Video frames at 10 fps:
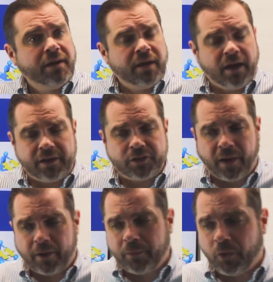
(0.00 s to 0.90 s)

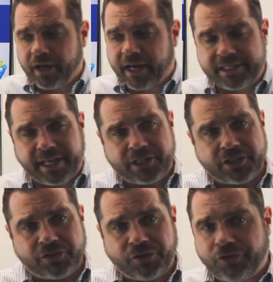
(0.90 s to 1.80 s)
to help
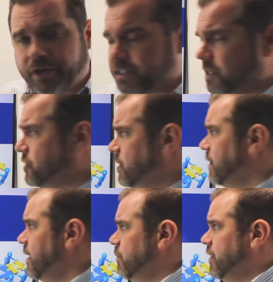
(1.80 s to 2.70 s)
organizations through transition.
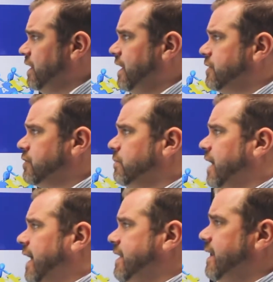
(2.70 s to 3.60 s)
But you need some
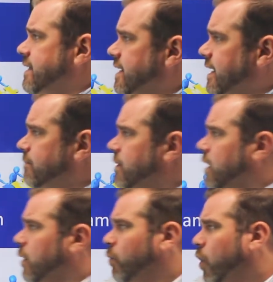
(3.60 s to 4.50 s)
guiding team.
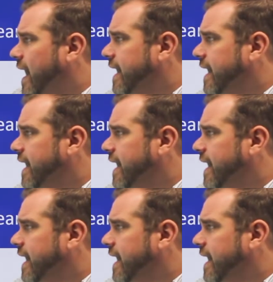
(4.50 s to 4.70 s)
What